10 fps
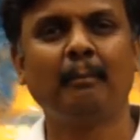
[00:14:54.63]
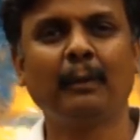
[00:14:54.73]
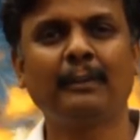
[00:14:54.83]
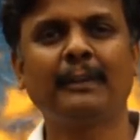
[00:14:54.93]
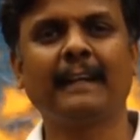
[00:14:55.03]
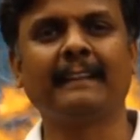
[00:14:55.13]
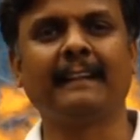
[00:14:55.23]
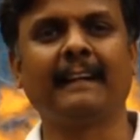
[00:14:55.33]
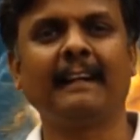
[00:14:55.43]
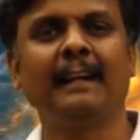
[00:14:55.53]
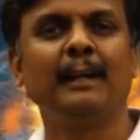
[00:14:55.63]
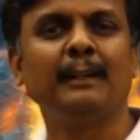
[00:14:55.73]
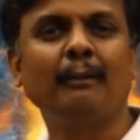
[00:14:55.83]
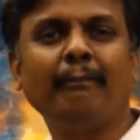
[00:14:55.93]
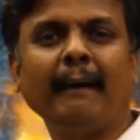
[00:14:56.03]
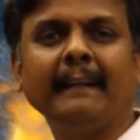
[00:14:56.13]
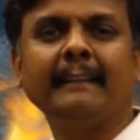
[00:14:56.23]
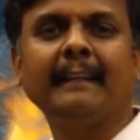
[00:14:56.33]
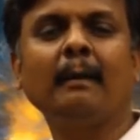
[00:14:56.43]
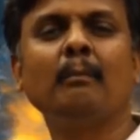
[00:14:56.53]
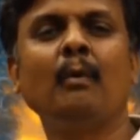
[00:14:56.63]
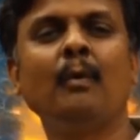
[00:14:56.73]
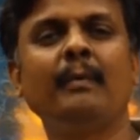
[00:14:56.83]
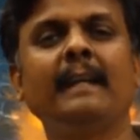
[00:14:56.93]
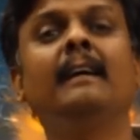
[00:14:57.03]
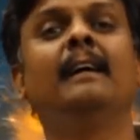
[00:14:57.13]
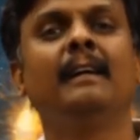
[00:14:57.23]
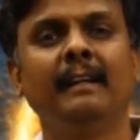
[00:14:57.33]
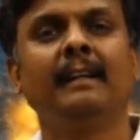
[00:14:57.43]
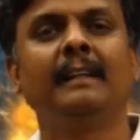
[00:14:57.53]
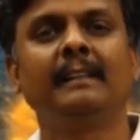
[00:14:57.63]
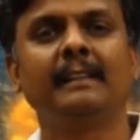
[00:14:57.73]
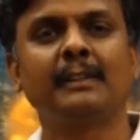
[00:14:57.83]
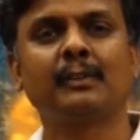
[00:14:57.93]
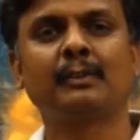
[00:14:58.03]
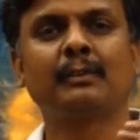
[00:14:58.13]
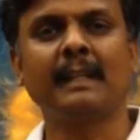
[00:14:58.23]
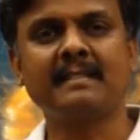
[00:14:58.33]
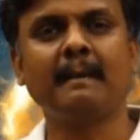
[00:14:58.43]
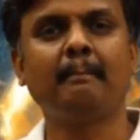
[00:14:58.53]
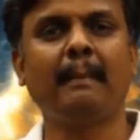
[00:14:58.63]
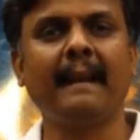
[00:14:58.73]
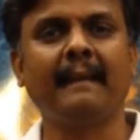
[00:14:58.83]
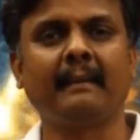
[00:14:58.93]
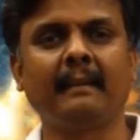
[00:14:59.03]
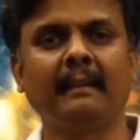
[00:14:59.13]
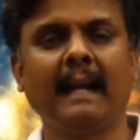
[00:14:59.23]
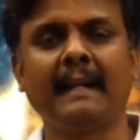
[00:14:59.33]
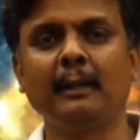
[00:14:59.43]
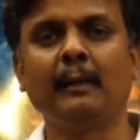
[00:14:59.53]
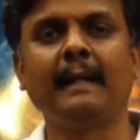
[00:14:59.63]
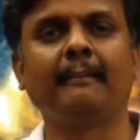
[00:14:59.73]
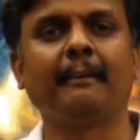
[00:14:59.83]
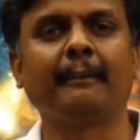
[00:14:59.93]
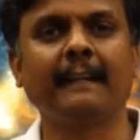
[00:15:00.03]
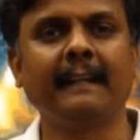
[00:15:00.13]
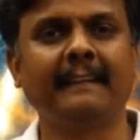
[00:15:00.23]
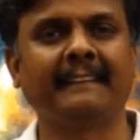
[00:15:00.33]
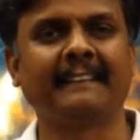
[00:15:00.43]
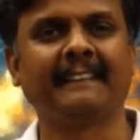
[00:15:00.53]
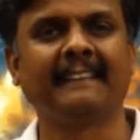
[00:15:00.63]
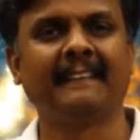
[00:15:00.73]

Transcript: Put together, you find that a movie is, is a blend and you will never forget it.